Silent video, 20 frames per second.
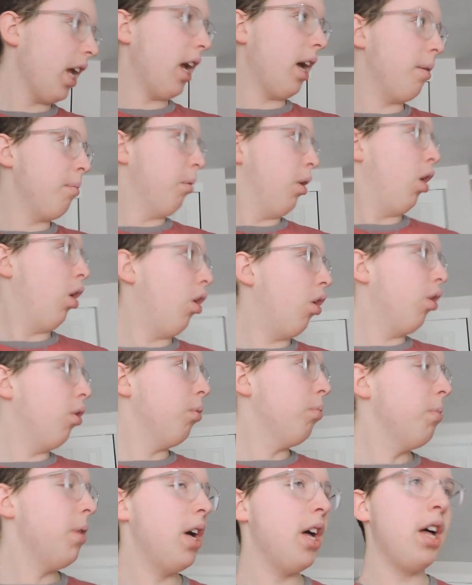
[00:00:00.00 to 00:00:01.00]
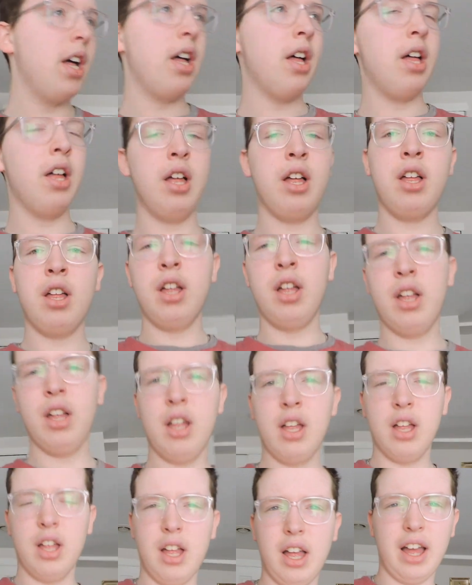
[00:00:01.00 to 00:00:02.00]
I'm home,
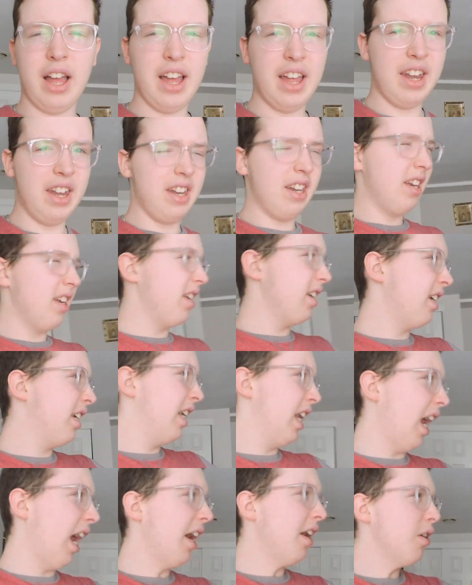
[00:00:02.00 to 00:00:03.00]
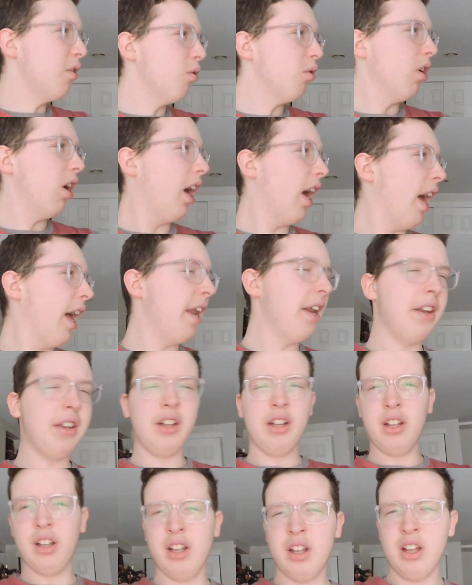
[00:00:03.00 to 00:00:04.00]
and January, and
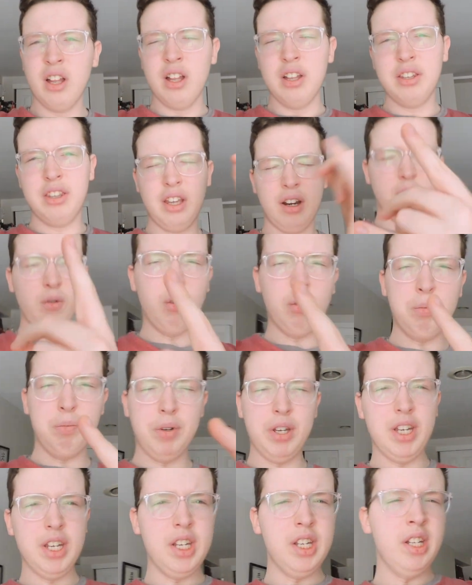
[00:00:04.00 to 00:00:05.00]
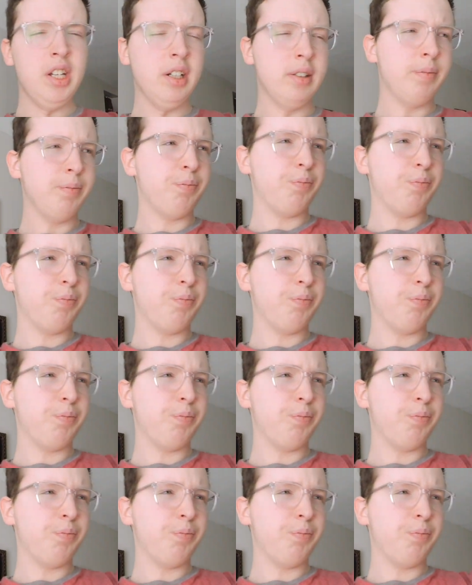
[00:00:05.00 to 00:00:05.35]
uh, there will be.